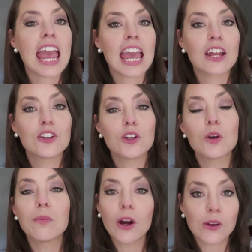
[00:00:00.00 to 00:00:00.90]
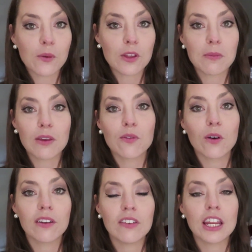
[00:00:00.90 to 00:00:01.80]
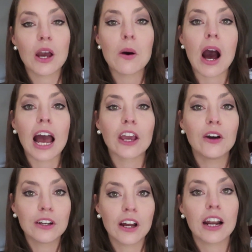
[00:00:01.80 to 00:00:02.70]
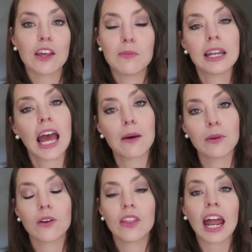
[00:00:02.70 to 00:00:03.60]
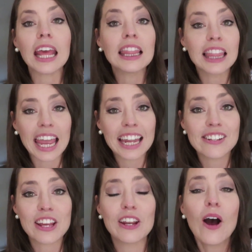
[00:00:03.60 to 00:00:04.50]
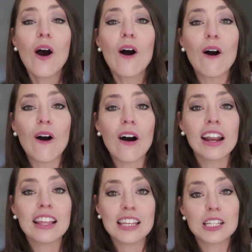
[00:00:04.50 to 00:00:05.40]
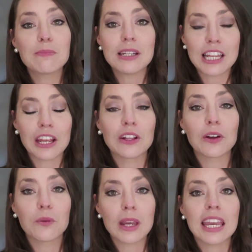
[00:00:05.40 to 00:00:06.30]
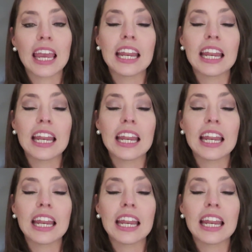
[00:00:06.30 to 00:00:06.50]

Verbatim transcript: and to partner with me for a video, I could not have been happier that it landed on this particular week.